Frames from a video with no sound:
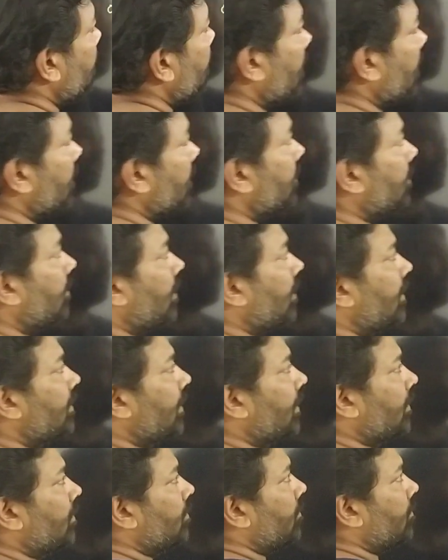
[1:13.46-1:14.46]
is another right
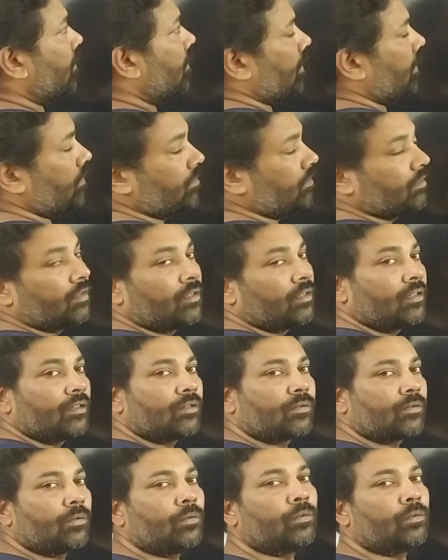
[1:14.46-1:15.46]
angle triangle.
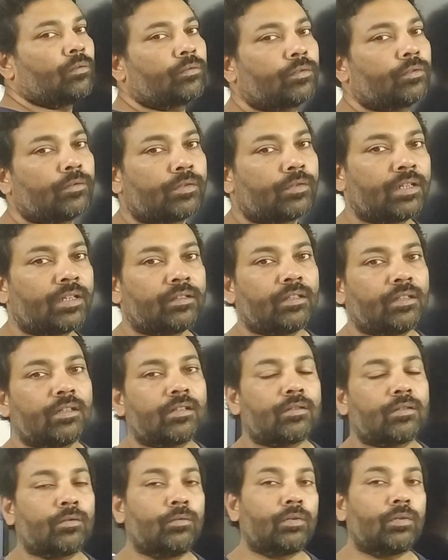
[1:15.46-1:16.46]
So using
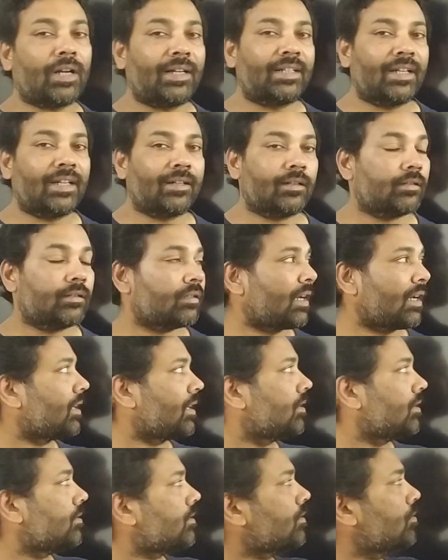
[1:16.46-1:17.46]
these two right angle
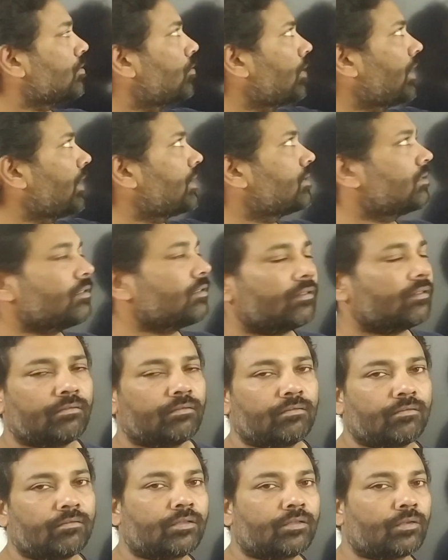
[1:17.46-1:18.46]
triangles, you can
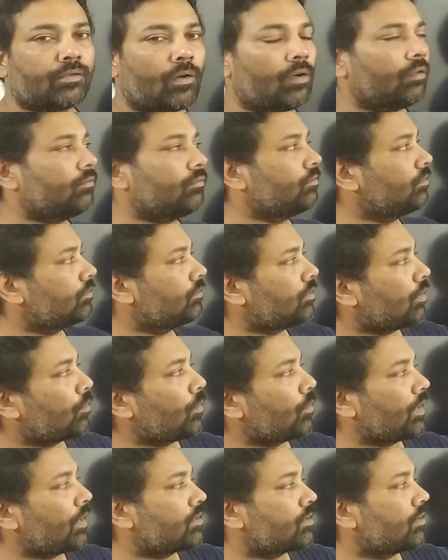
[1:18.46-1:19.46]
solve the
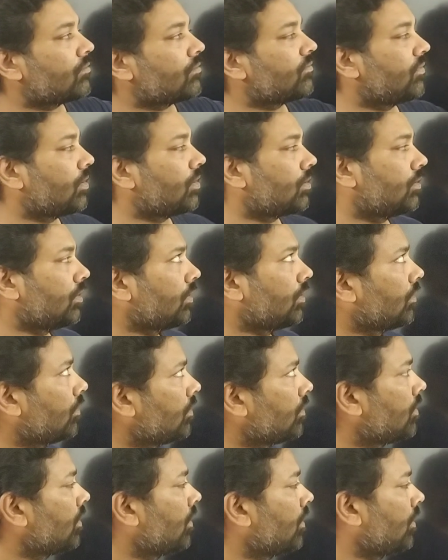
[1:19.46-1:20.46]
question further.
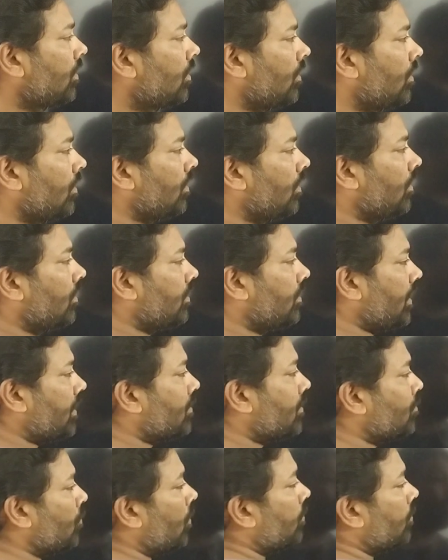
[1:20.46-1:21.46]

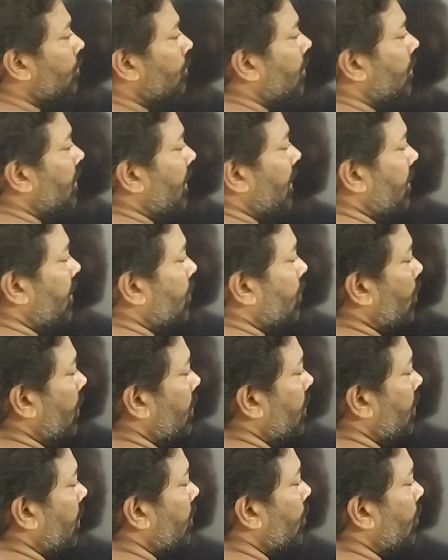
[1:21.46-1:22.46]
Let's move on to the next
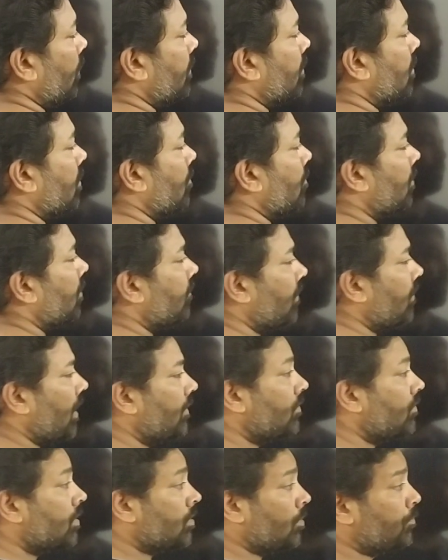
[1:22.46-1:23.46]
question. Question number
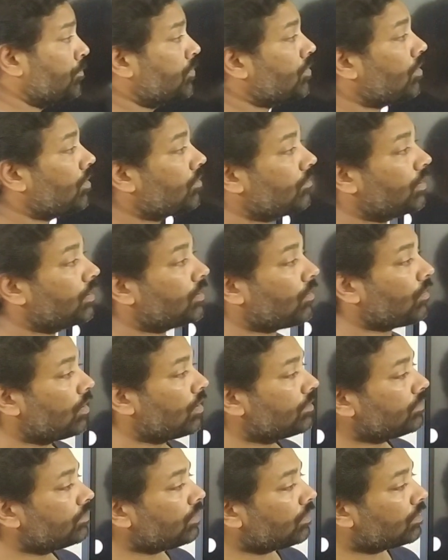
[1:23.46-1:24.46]
5. An observer
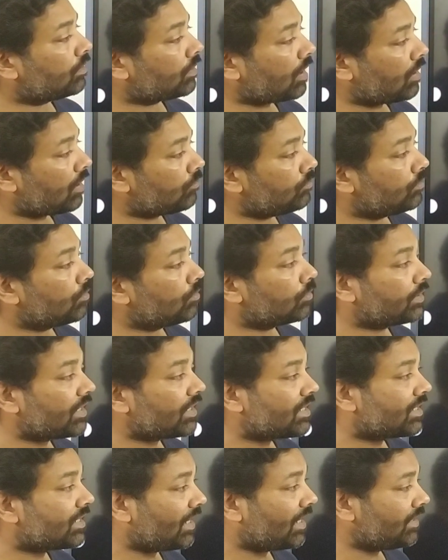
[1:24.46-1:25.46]
on the ground
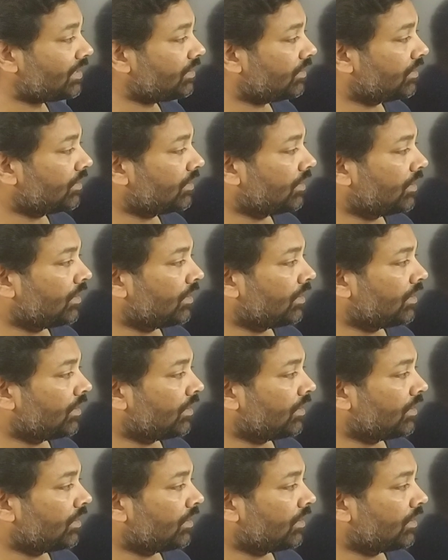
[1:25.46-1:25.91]
noticed that